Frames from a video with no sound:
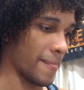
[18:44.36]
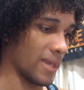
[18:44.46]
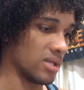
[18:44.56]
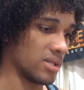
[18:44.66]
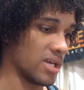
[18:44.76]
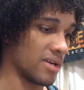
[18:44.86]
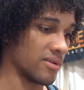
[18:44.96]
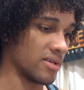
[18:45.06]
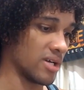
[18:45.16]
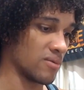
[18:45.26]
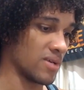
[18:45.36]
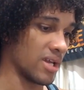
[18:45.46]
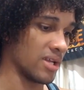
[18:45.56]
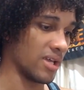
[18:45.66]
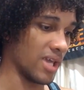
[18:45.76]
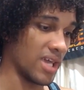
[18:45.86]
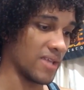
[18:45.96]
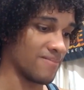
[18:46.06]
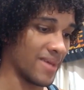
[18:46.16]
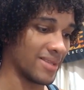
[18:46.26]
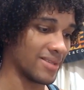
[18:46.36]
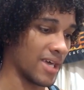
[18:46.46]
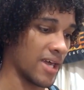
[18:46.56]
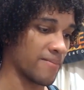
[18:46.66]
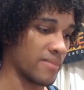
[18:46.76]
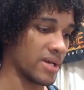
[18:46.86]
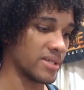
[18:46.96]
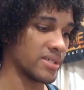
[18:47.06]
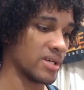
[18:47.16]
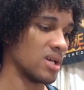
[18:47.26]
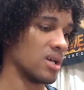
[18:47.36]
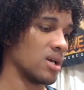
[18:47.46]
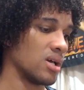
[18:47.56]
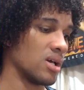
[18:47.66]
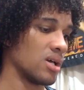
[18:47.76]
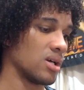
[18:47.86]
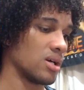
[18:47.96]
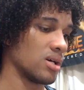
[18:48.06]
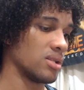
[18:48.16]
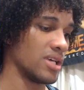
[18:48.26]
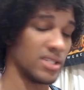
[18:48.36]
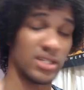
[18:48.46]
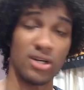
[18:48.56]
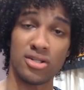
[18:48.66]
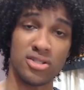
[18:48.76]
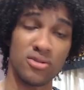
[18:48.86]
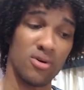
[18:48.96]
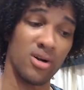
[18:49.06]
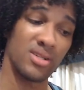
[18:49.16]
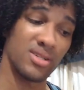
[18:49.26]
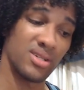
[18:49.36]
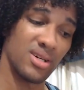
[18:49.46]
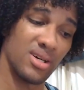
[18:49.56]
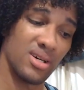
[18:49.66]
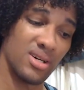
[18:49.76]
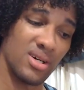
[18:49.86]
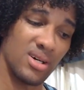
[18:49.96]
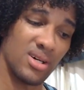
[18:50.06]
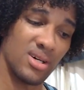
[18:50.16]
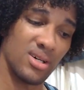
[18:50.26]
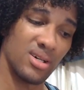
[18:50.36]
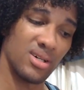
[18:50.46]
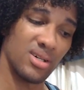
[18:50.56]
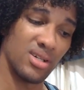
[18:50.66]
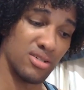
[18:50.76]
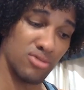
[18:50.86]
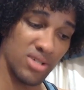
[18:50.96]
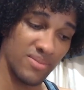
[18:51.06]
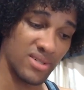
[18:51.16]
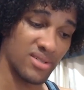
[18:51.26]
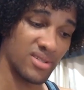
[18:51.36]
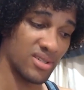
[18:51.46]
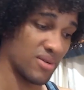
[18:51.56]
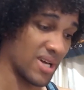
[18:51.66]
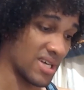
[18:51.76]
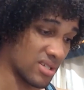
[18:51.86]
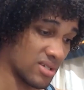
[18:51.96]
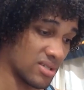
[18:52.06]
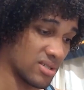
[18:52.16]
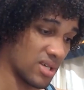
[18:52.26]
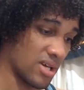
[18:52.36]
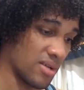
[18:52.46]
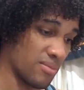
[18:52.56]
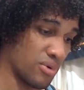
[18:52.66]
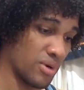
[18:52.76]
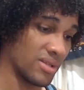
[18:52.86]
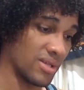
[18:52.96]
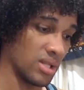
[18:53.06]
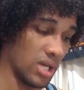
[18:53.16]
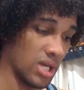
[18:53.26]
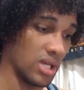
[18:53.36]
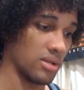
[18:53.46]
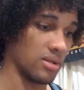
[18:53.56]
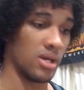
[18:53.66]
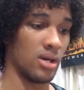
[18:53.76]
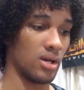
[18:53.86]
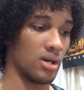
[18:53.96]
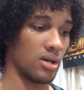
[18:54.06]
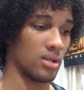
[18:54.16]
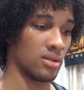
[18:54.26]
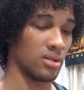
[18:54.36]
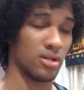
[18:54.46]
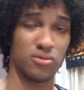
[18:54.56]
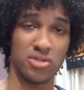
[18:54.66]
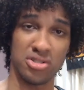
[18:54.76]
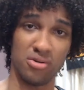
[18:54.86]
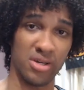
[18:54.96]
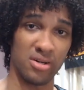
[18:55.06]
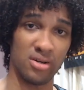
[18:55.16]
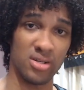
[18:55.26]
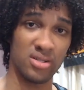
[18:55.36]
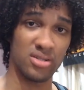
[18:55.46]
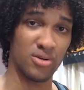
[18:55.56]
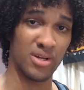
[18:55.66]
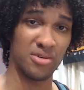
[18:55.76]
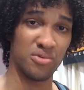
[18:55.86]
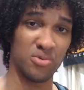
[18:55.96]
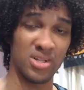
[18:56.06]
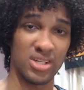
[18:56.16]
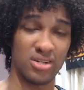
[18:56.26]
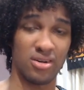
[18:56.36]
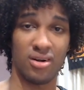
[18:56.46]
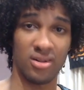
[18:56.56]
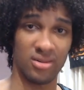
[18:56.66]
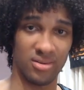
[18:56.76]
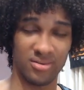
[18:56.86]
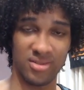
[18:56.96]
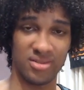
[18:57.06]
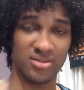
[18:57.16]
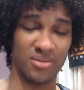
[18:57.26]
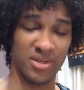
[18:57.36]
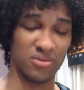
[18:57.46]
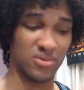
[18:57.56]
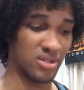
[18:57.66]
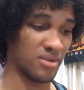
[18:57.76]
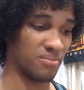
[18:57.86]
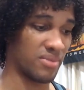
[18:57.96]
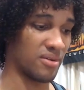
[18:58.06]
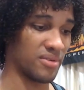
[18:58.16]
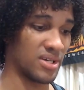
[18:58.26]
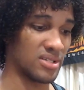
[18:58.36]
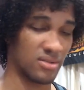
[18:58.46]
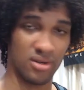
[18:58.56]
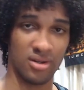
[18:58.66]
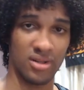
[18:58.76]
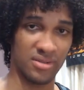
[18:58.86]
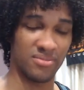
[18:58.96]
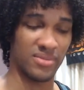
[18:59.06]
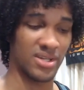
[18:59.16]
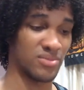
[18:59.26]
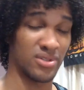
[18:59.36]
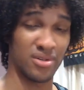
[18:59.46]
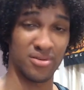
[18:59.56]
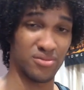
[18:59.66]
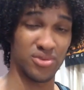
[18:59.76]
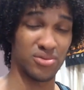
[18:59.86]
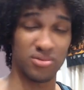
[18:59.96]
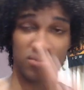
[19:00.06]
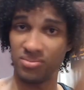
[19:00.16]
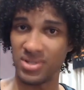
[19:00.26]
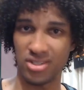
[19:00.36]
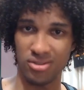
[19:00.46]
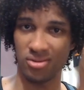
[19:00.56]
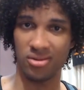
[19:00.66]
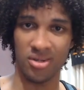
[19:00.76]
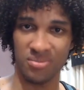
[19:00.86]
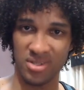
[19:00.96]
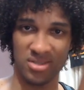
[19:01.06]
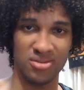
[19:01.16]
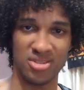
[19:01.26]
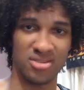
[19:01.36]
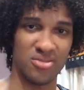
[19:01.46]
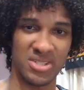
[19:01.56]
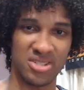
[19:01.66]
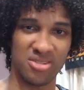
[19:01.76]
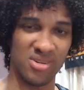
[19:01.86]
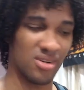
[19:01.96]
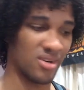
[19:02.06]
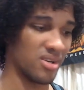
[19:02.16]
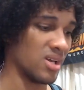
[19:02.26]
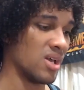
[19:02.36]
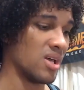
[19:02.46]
And then after that we had an 8-man tag match. Daisy Hot Squad, the Dreamers, the Rascals, and Brent and Aiden. A lot was going on, so I didn't really call, so I'm not really gonna paraphrase or call out the match, or it would be too long because there was so much going on.